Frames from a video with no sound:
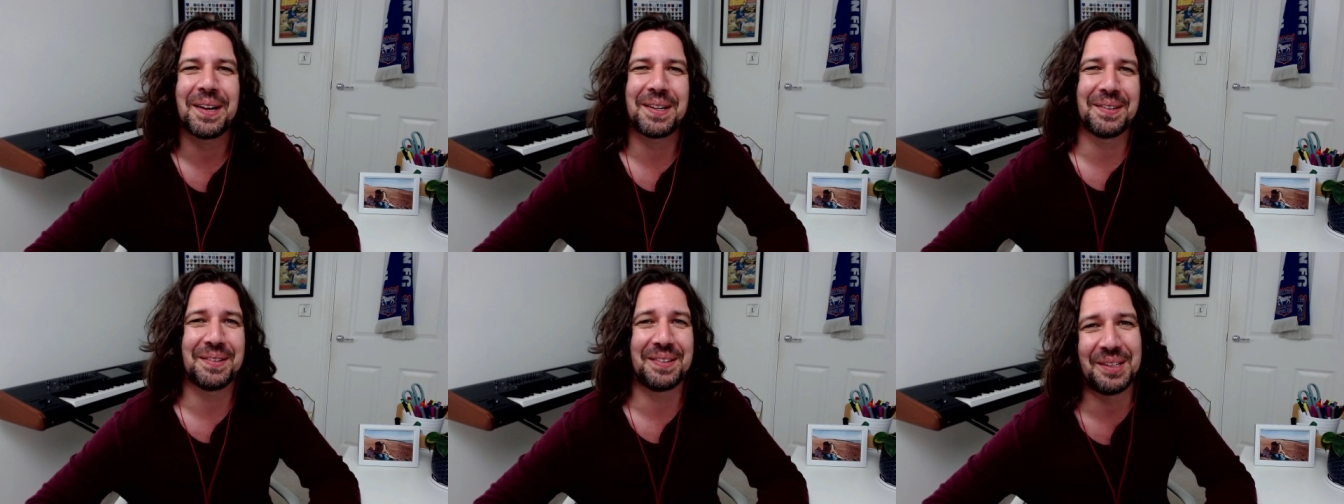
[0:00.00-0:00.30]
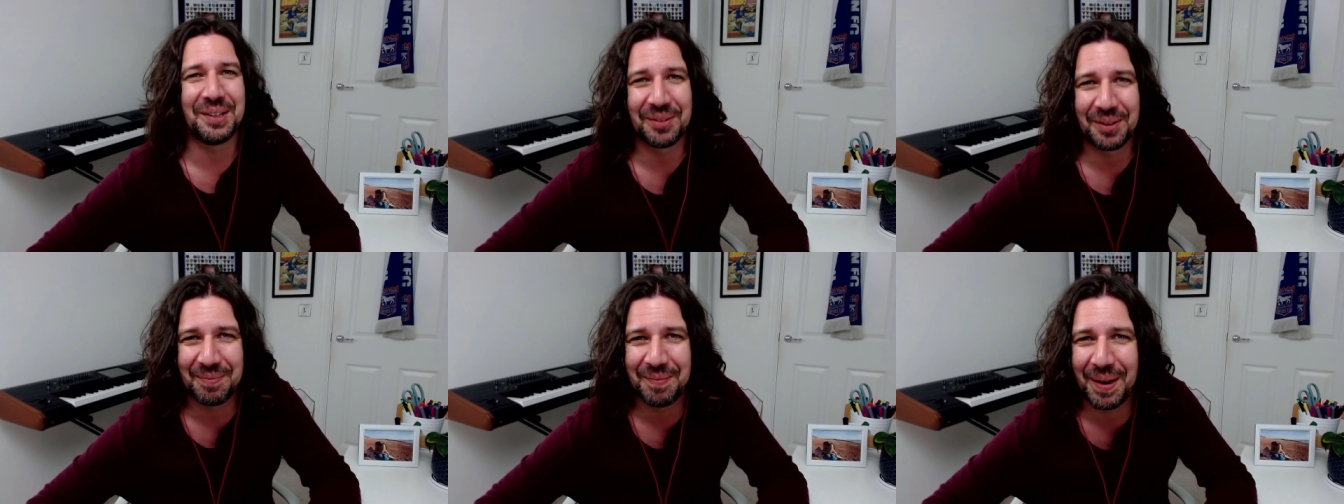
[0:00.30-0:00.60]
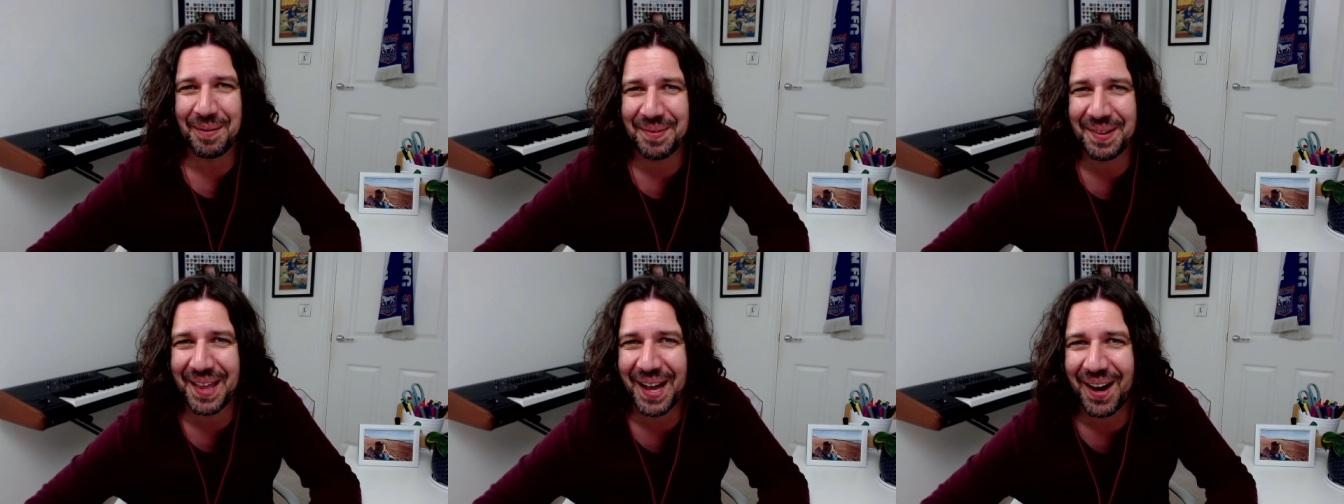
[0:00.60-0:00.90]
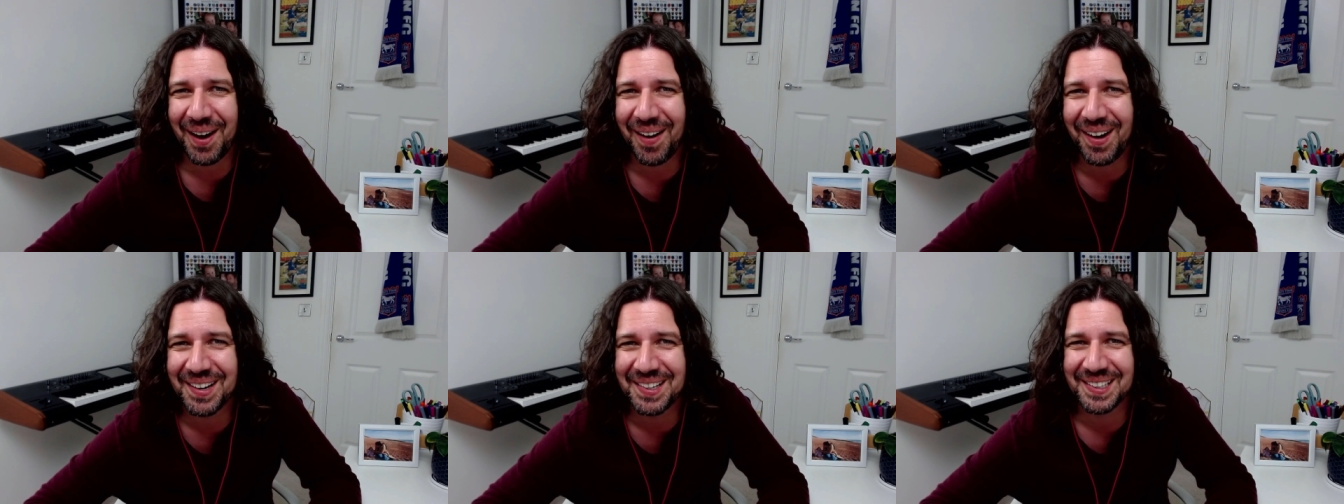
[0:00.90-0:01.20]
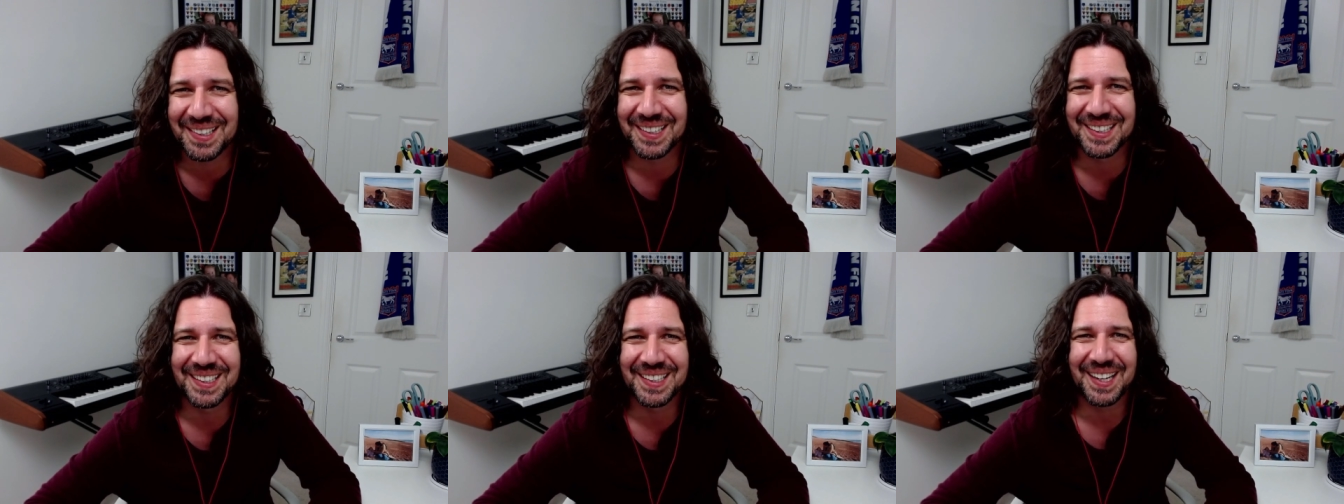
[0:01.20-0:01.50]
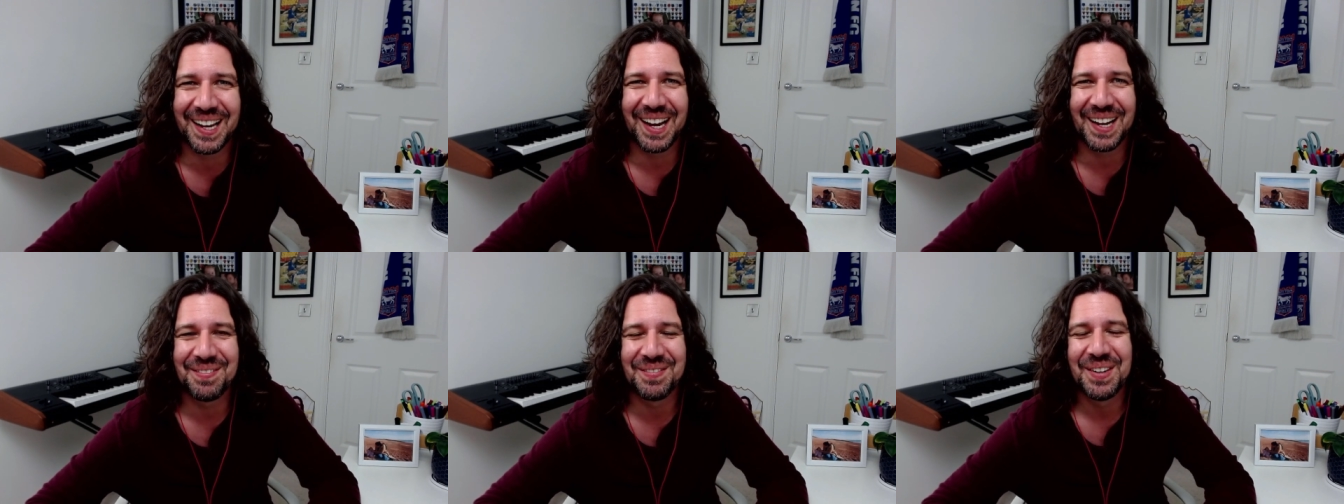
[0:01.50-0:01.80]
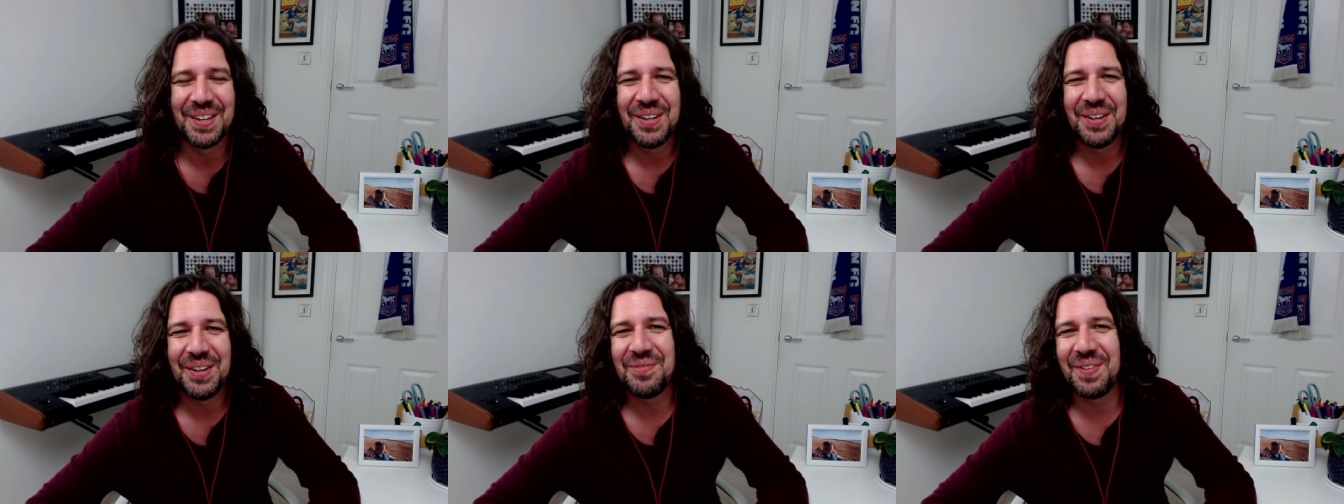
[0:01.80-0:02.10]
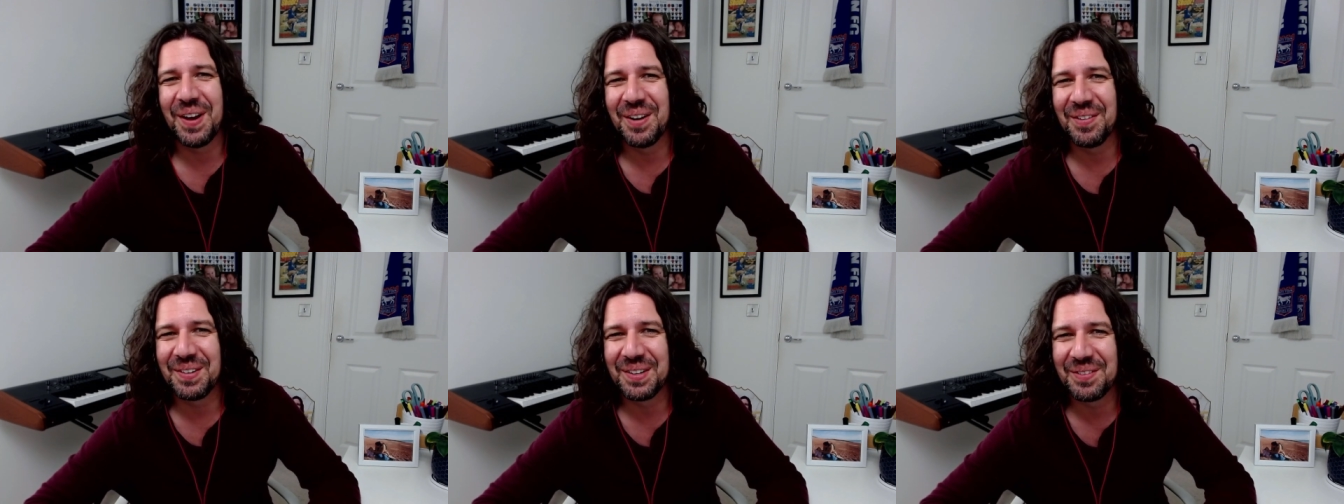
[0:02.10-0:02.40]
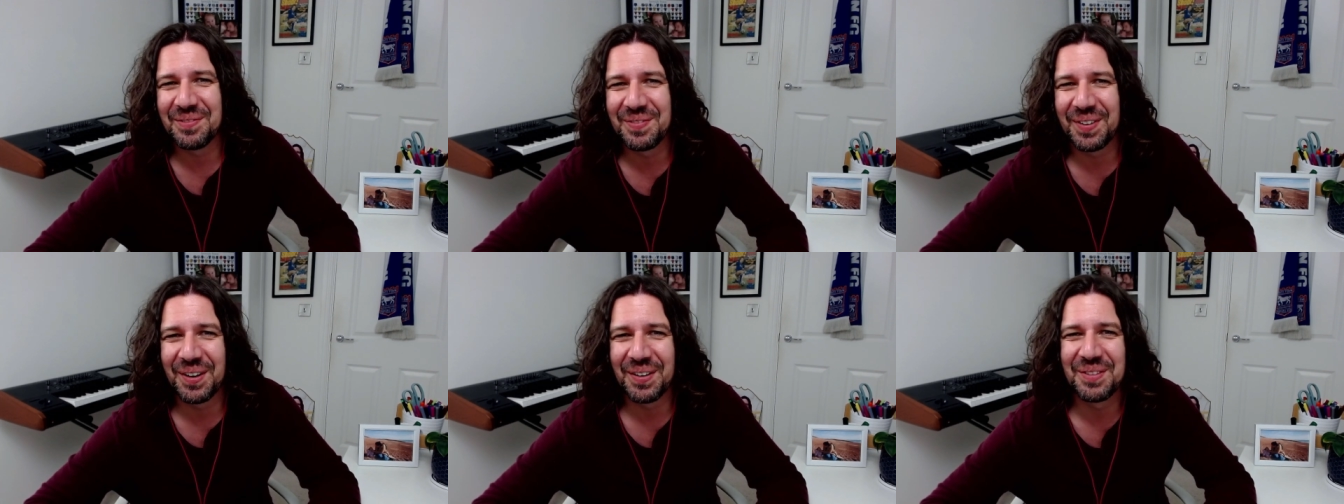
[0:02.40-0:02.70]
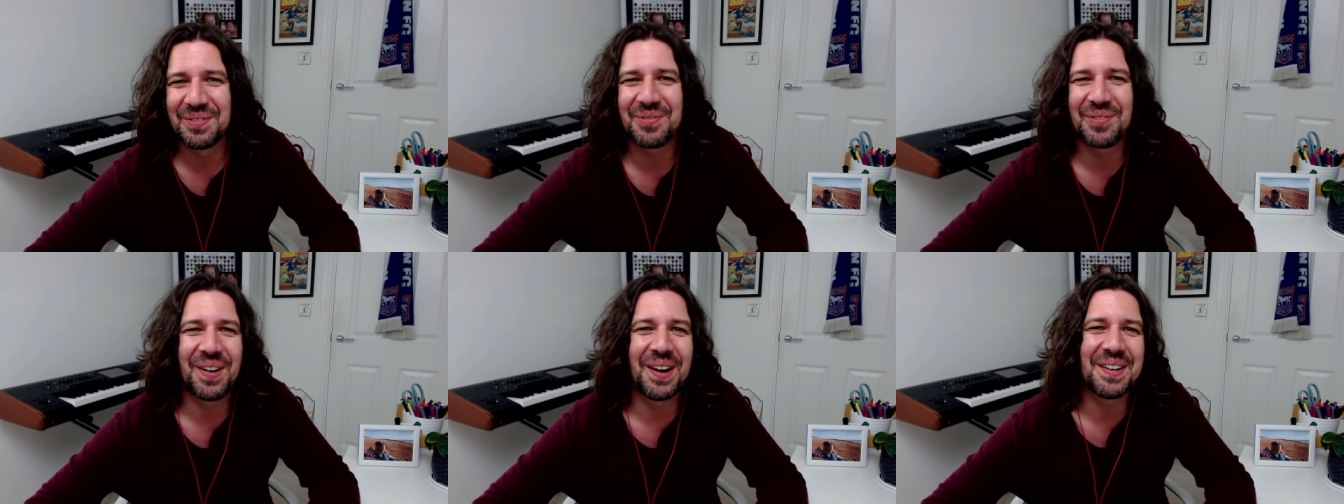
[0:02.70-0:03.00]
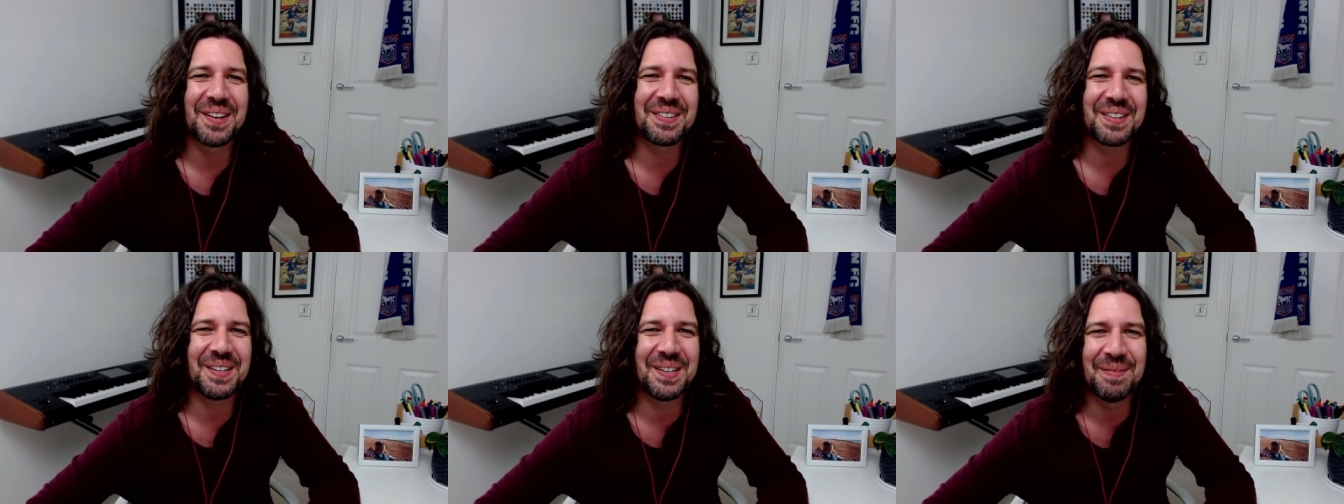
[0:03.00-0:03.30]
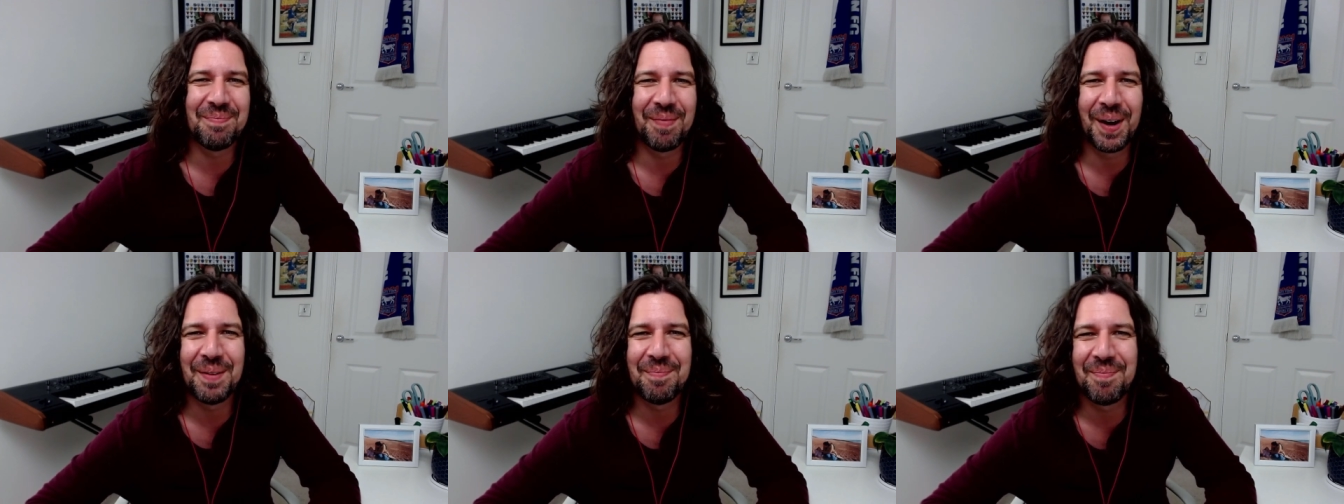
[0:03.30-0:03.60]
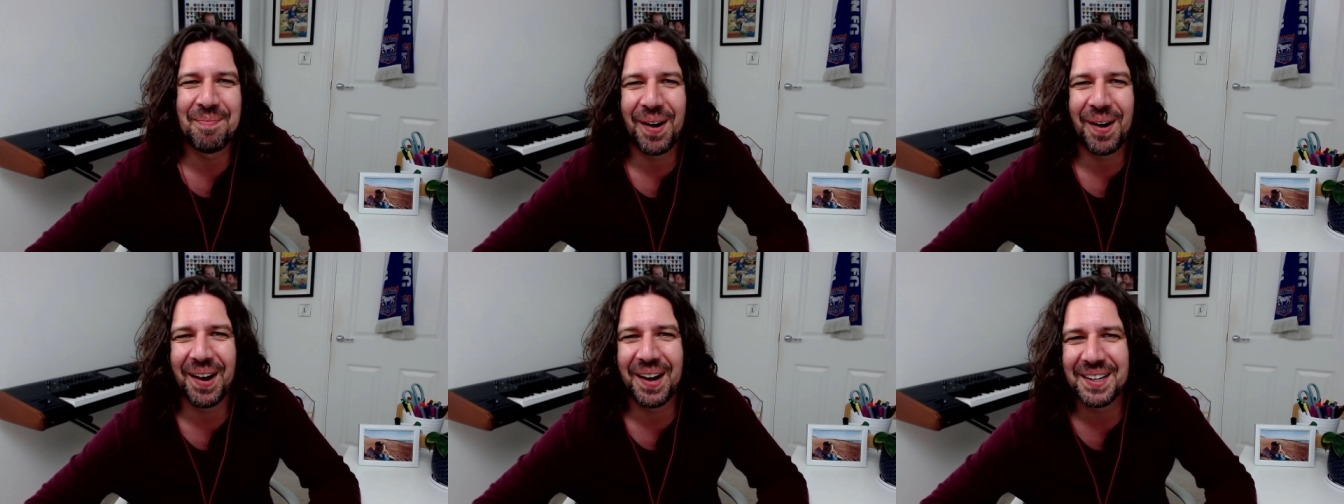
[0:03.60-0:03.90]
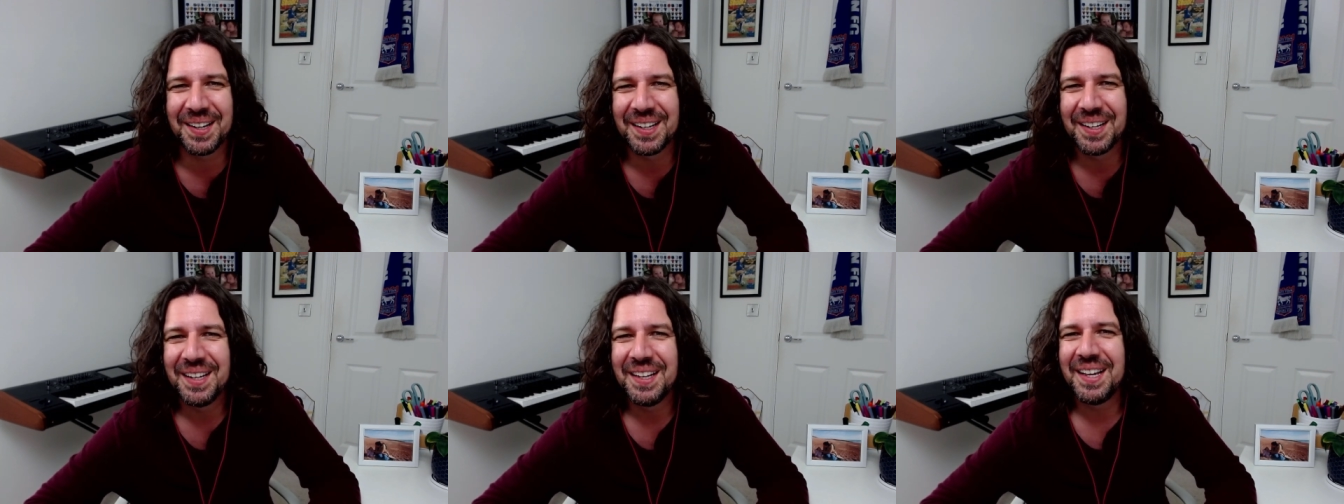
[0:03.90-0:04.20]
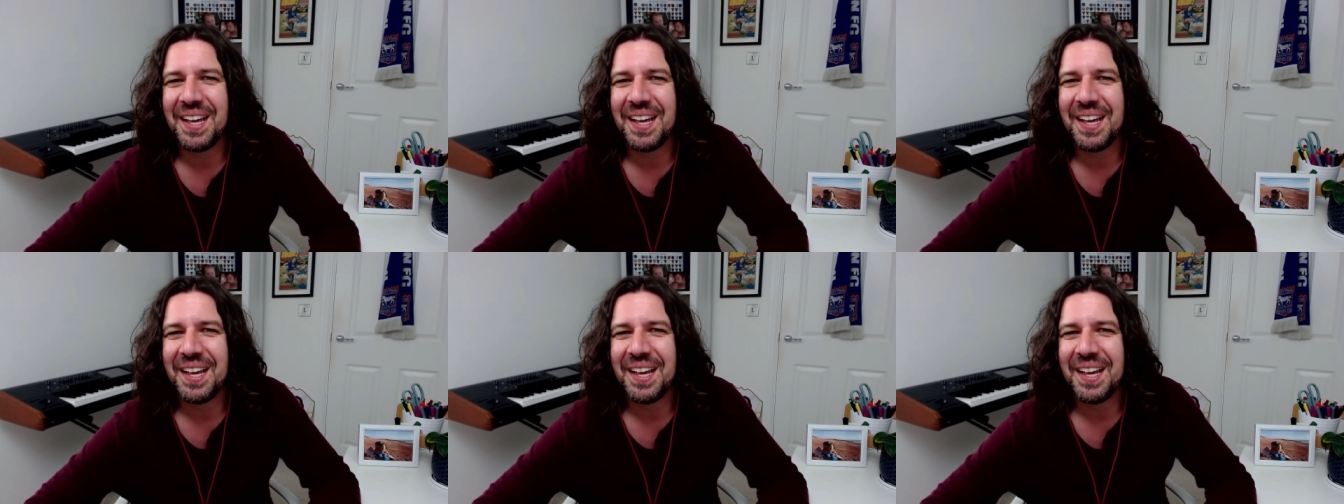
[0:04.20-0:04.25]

can still remember that Iceland game very, very fresh in my mind.